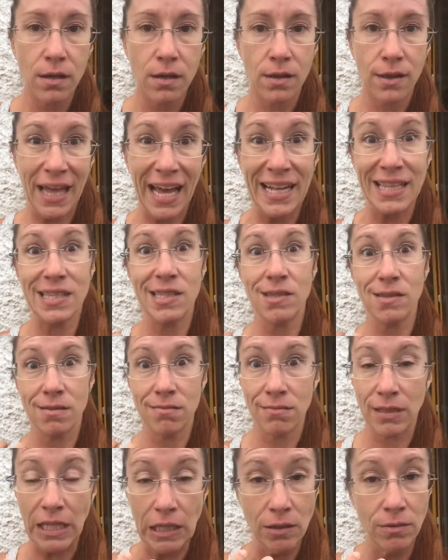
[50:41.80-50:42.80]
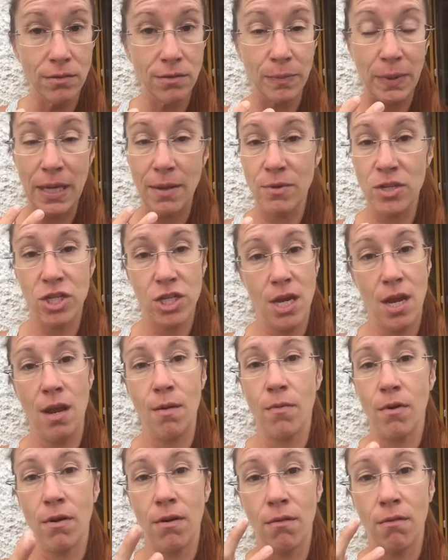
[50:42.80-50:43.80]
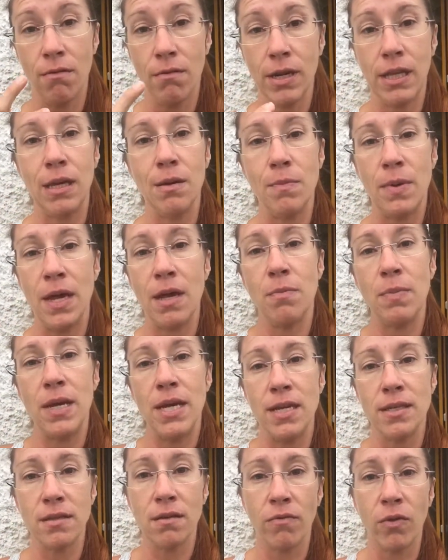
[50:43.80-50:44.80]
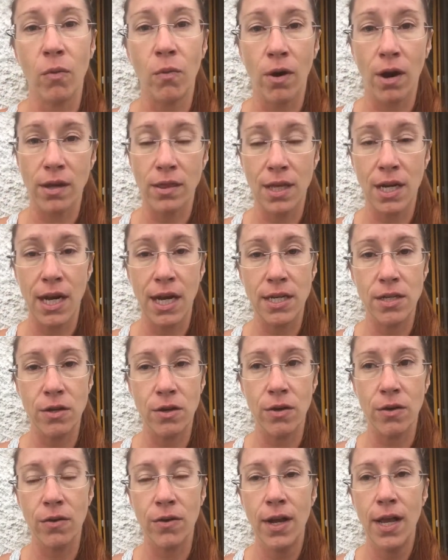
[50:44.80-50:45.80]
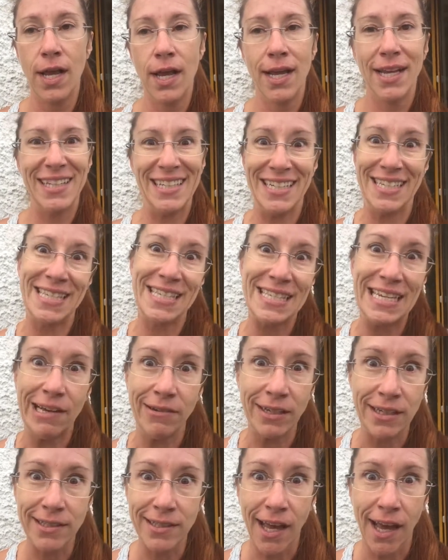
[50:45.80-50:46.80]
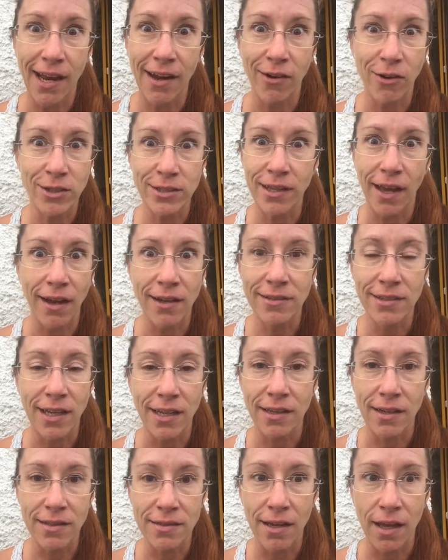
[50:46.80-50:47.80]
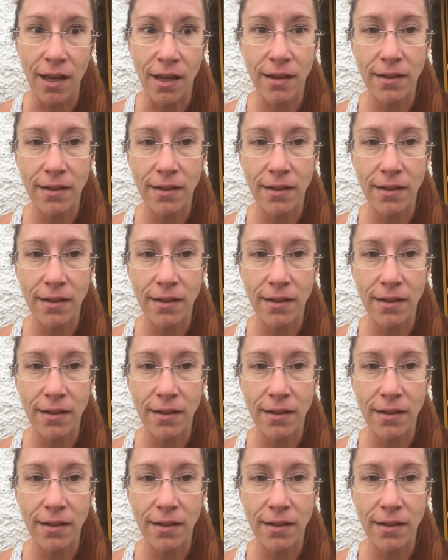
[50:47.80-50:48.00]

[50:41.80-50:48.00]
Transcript: that's guilt, blame, and shame are a really big piece of the work that I do. Doesn't sound exciting or sexy, does it?